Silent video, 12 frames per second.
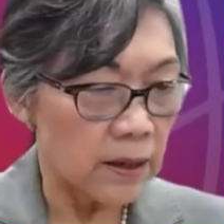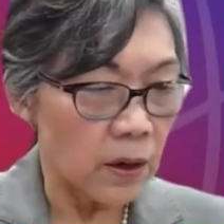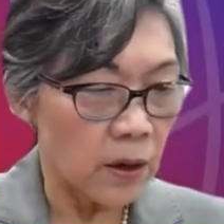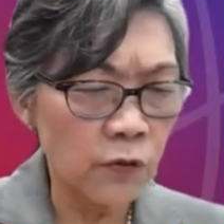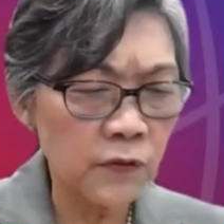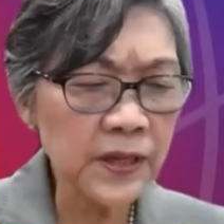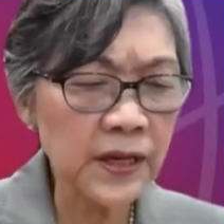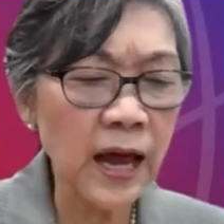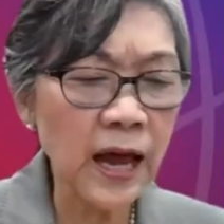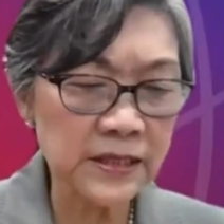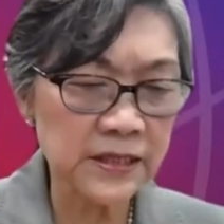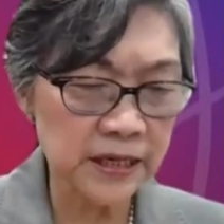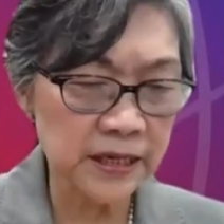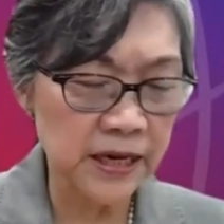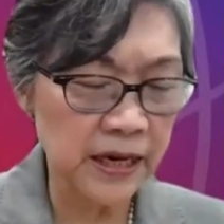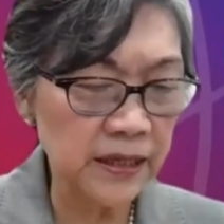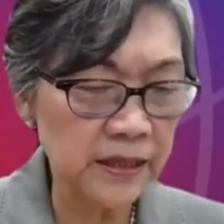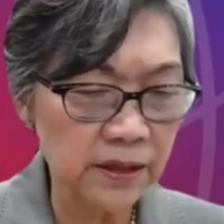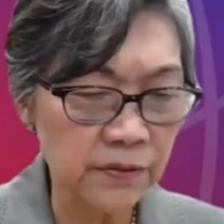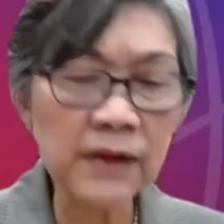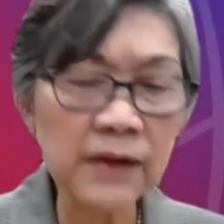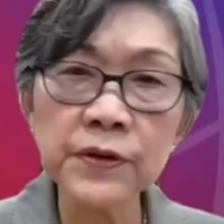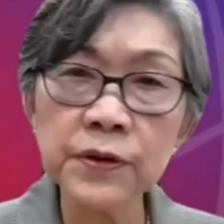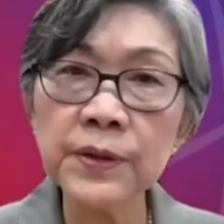Over the last decade, the
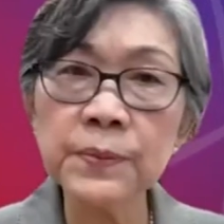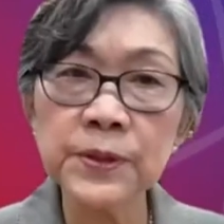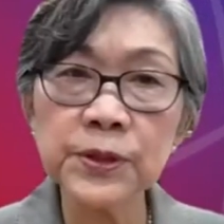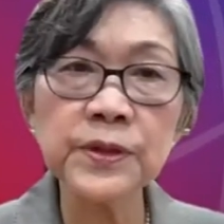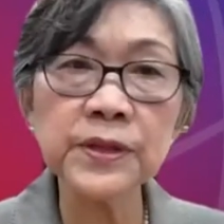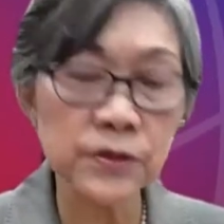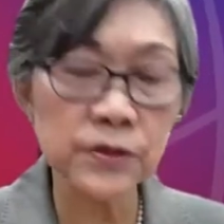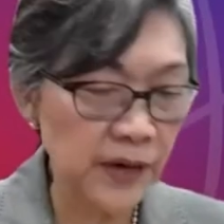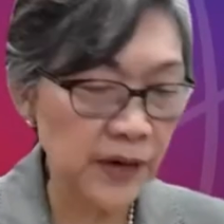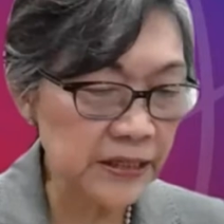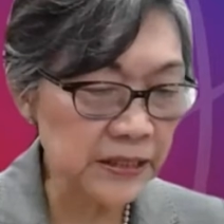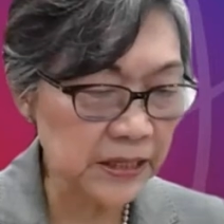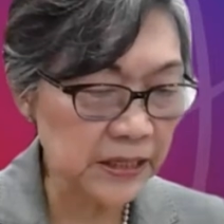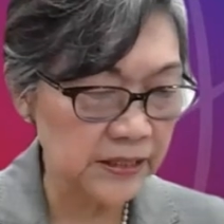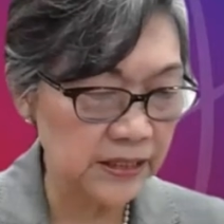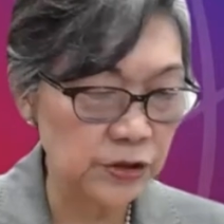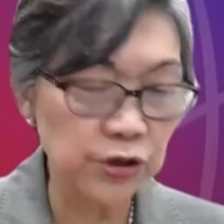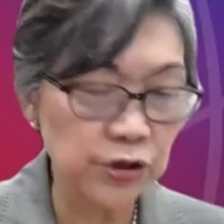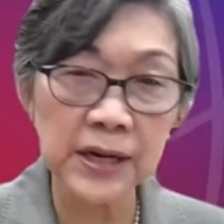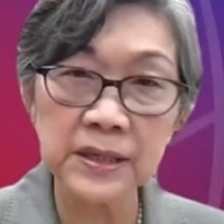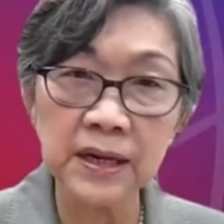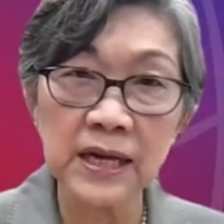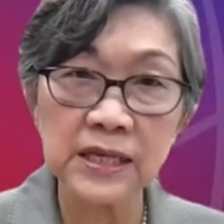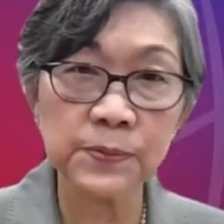rivalry between the United States and China
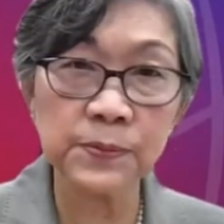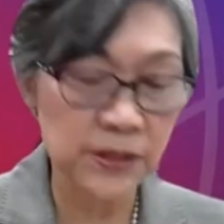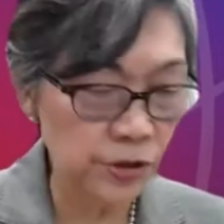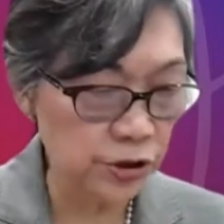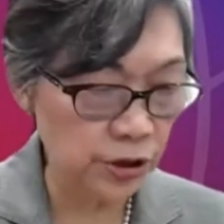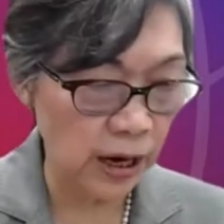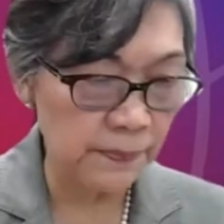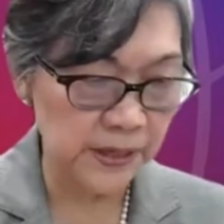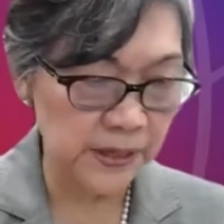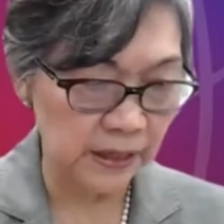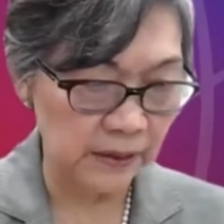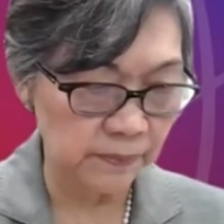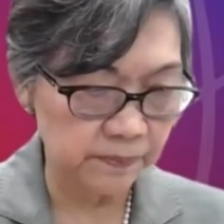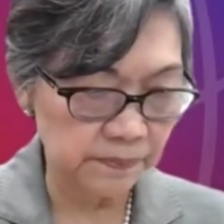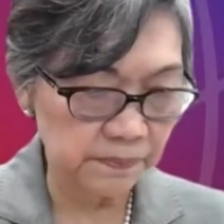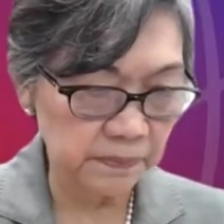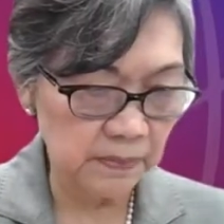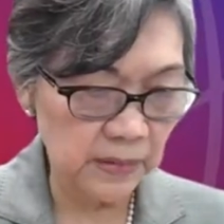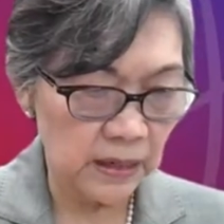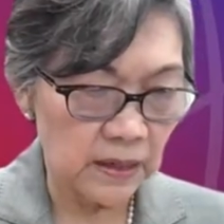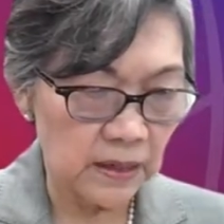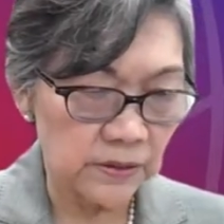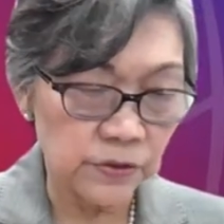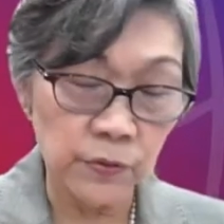has been sharpening.
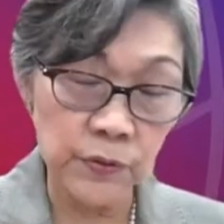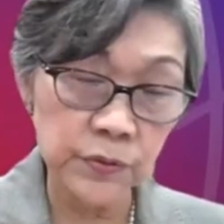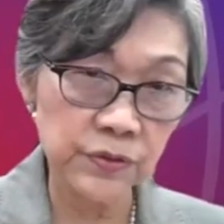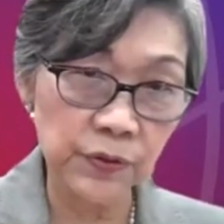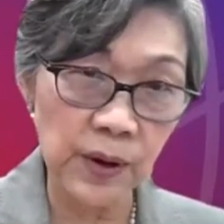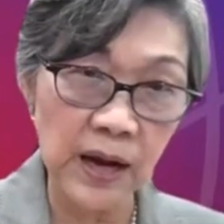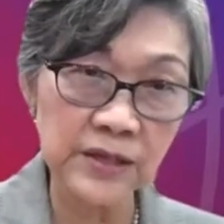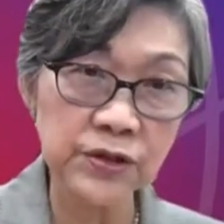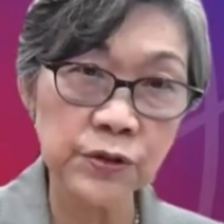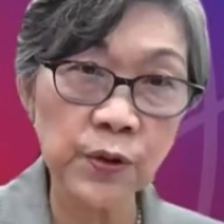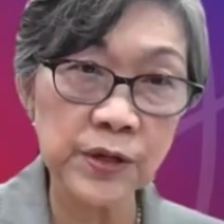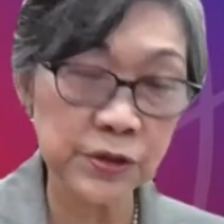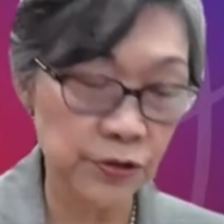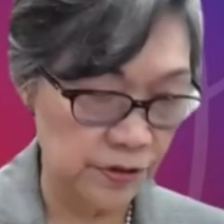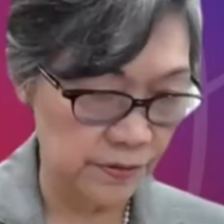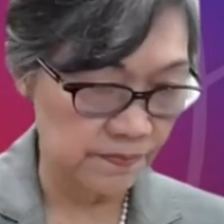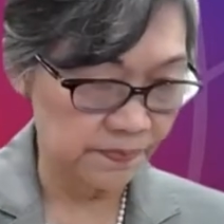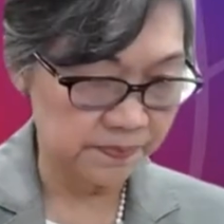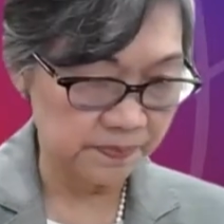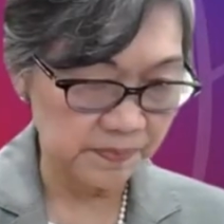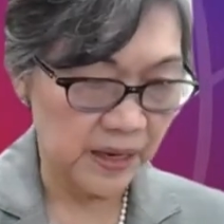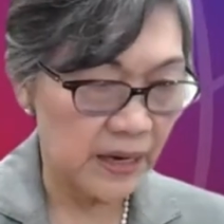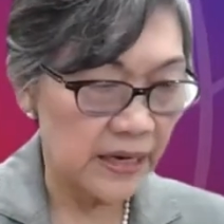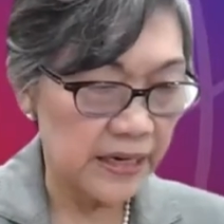So you asked your question,
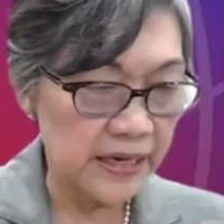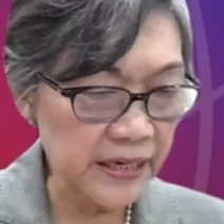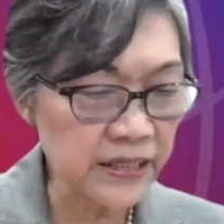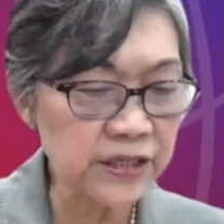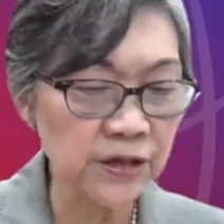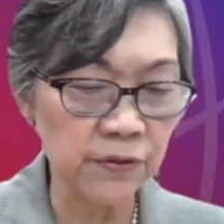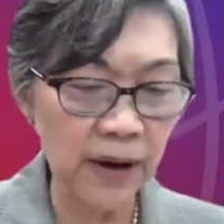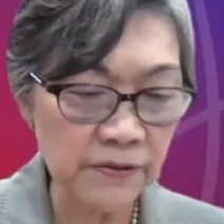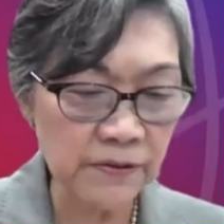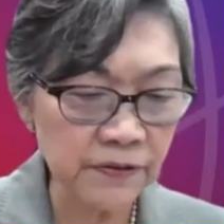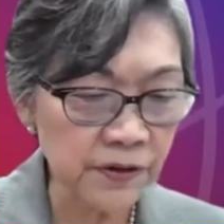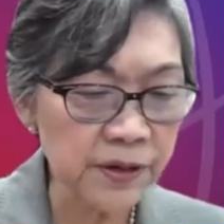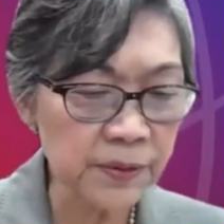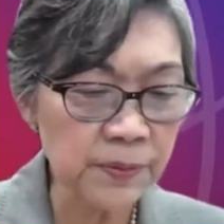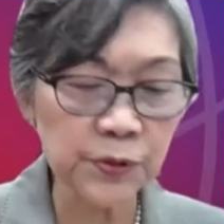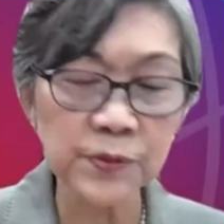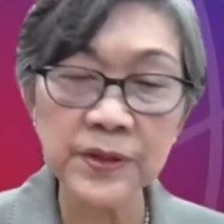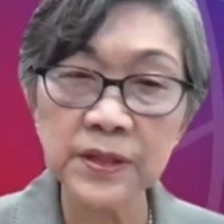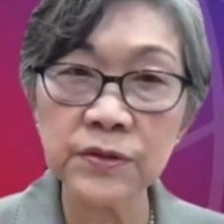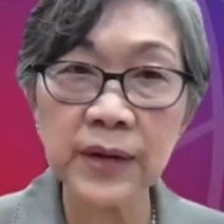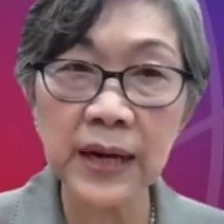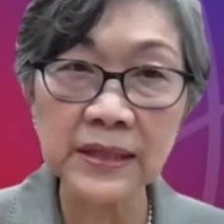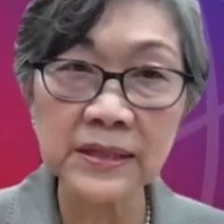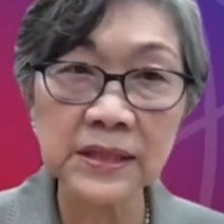is the rivalry between the
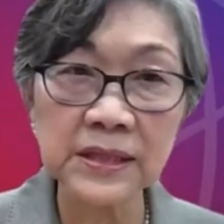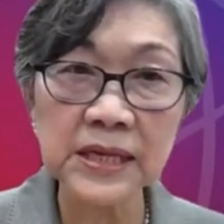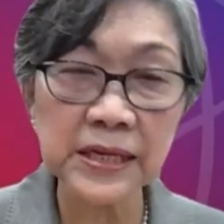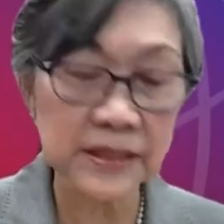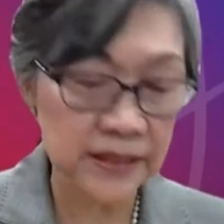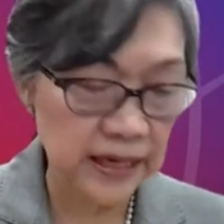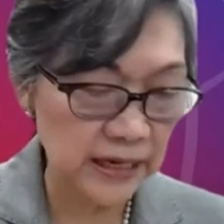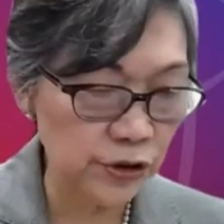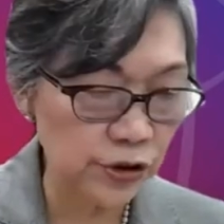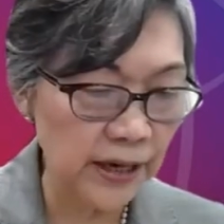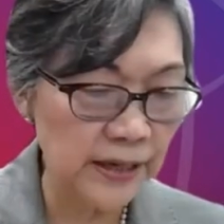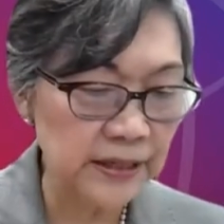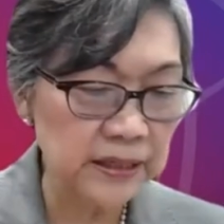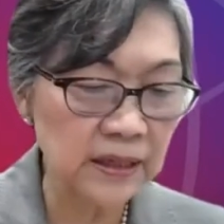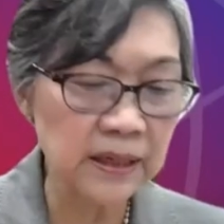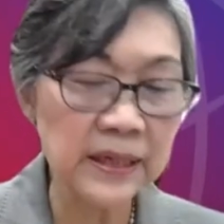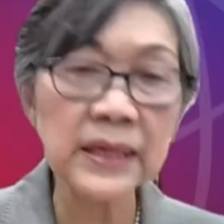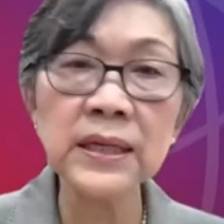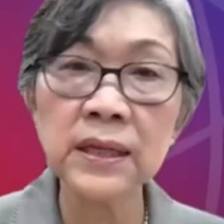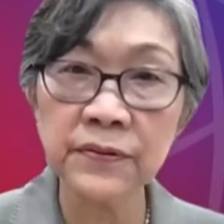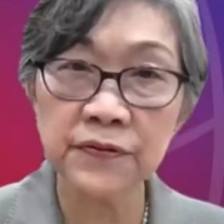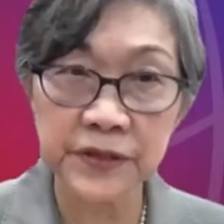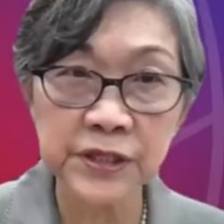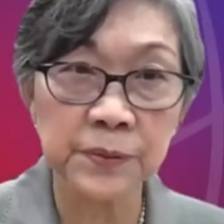United States and China
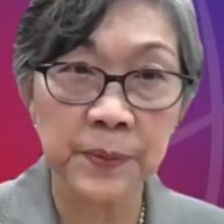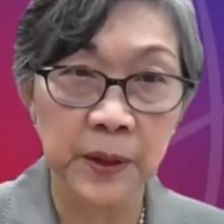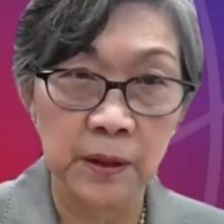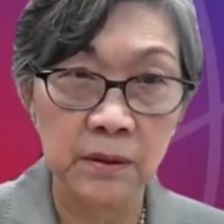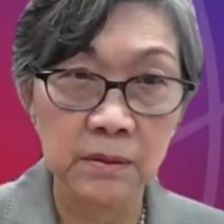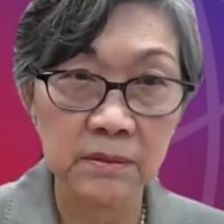inevitable?